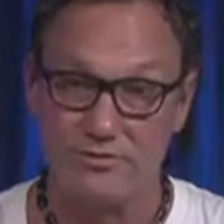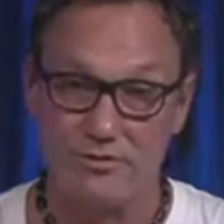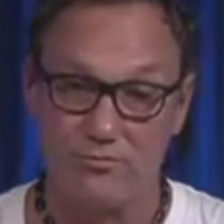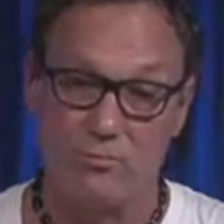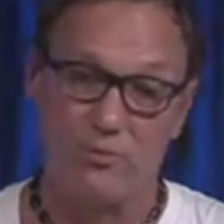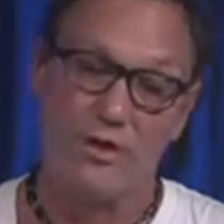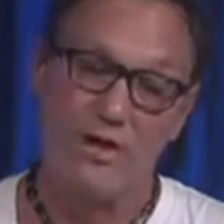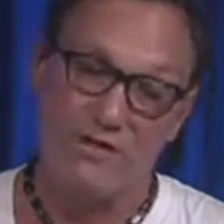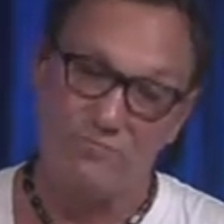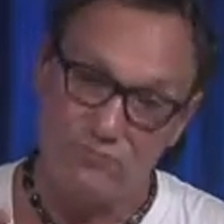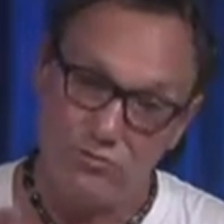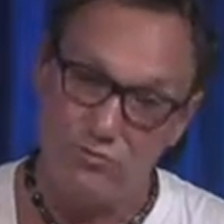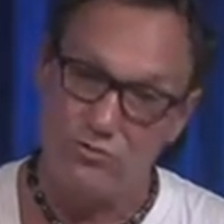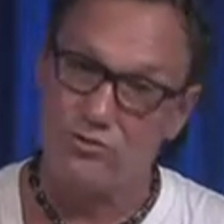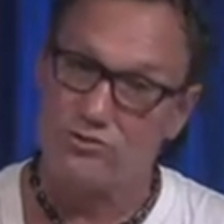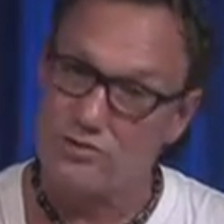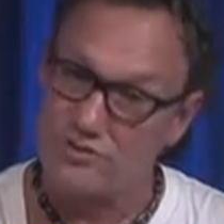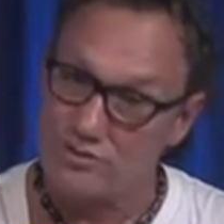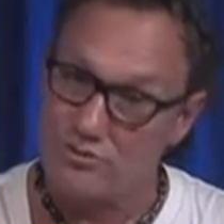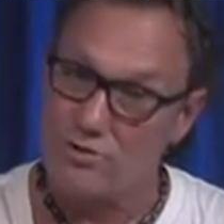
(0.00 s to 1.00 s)
We're going to have
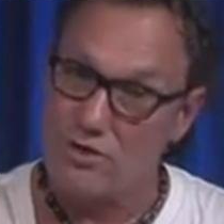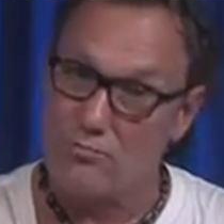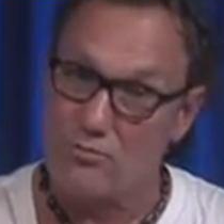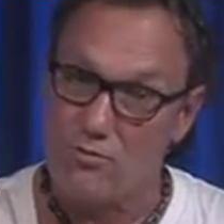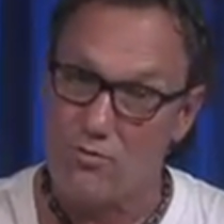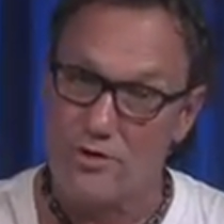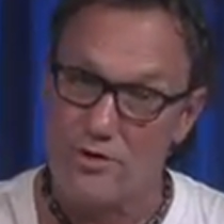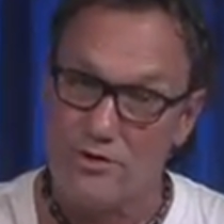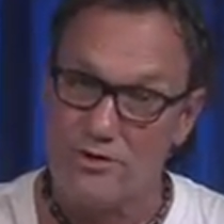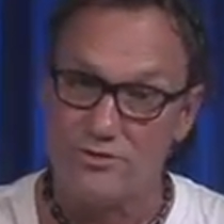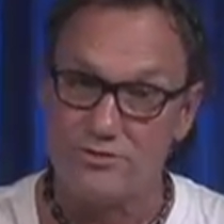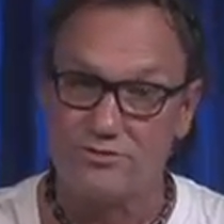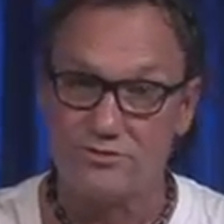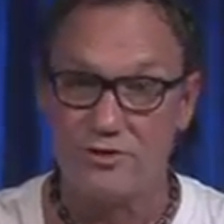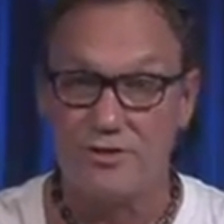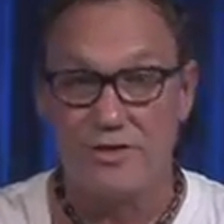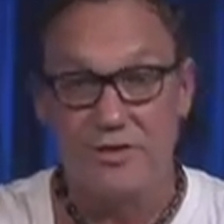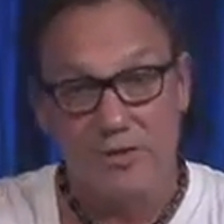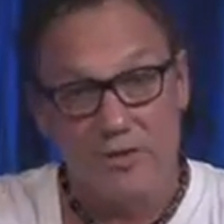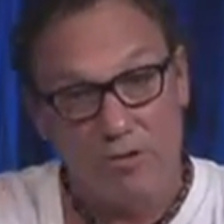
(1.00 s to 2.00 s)
tourists as our #1
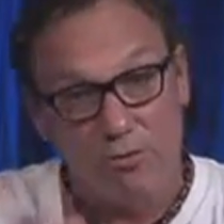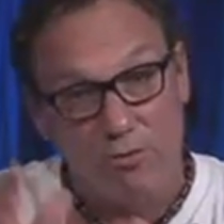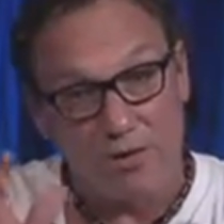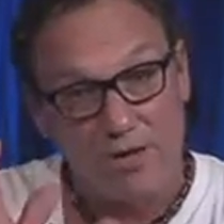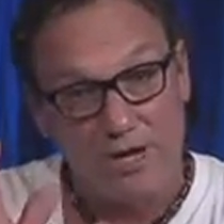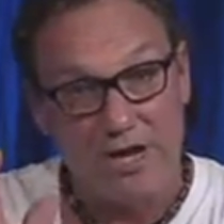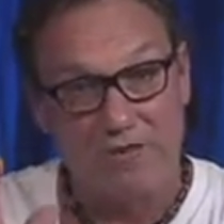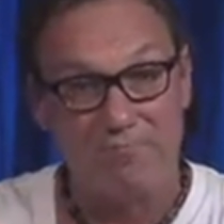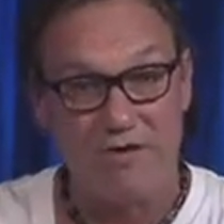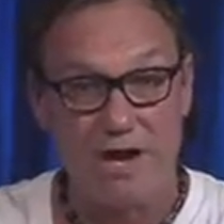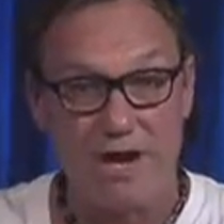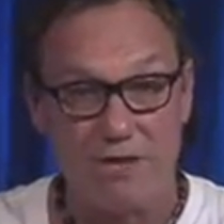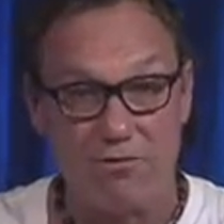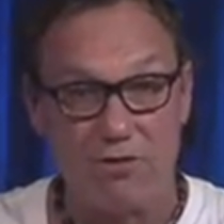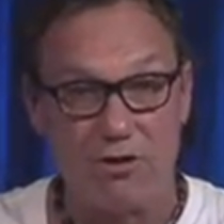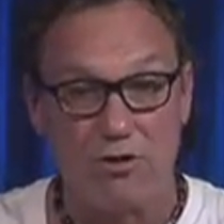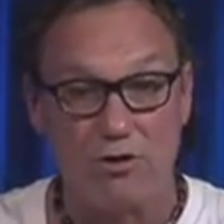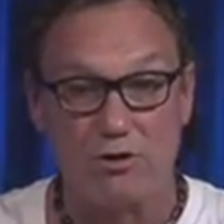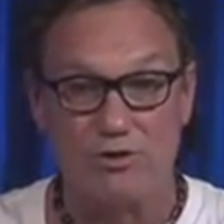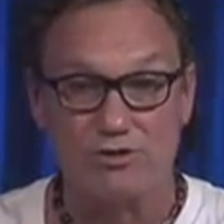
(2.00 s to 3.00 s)
industry, and we're going to have
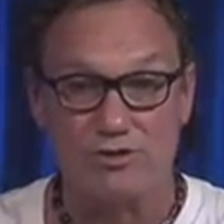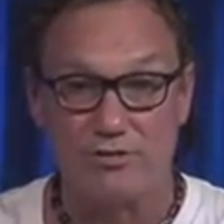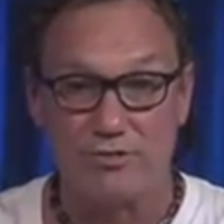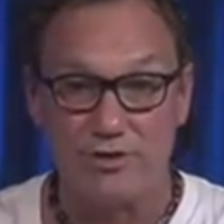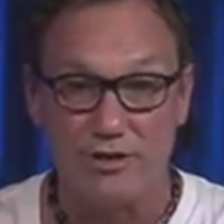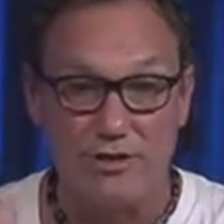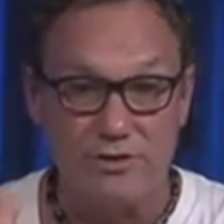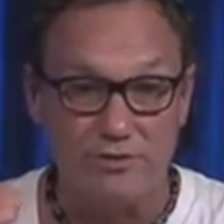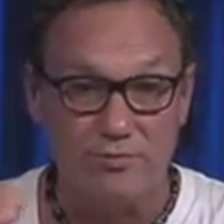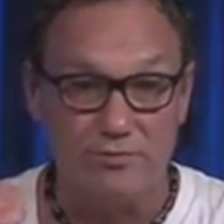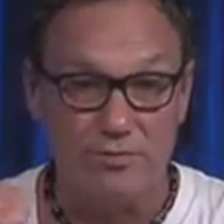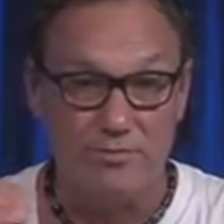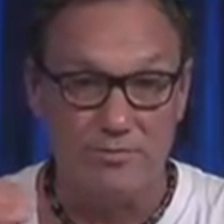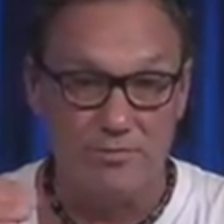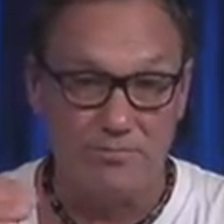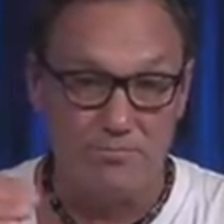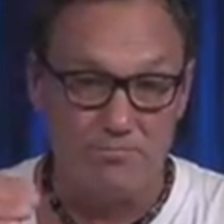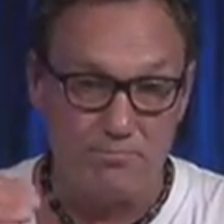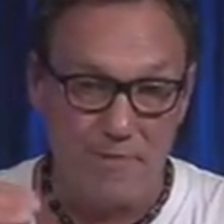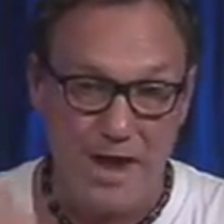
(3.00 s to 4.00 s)
agriculture into a
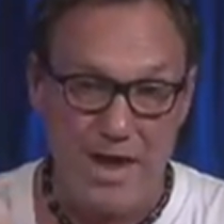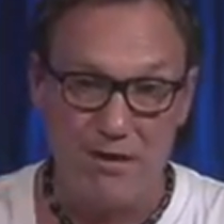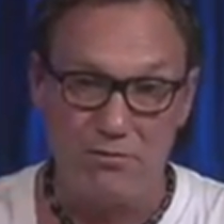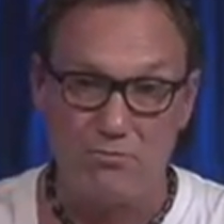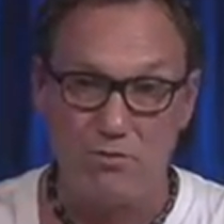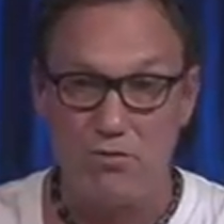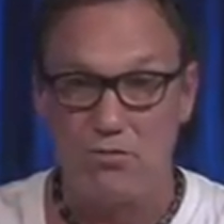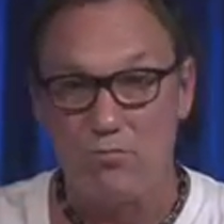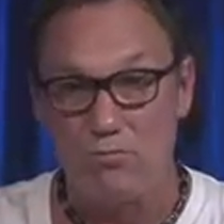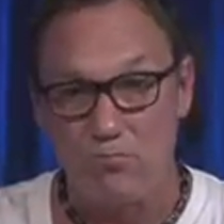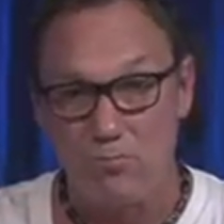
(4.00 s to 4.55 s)
macro,